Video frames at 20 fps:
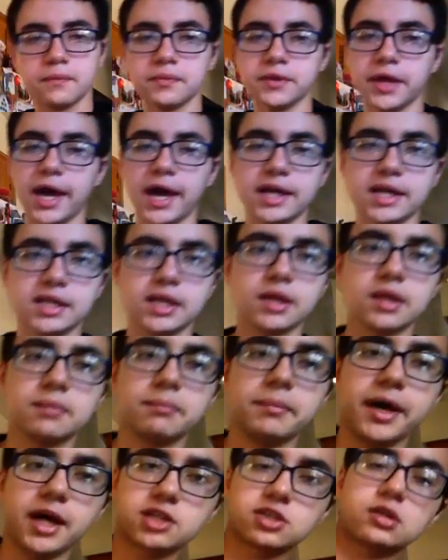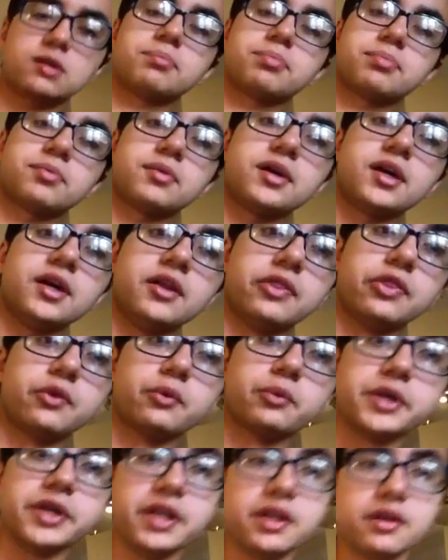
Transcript: the ending of the matchup in 3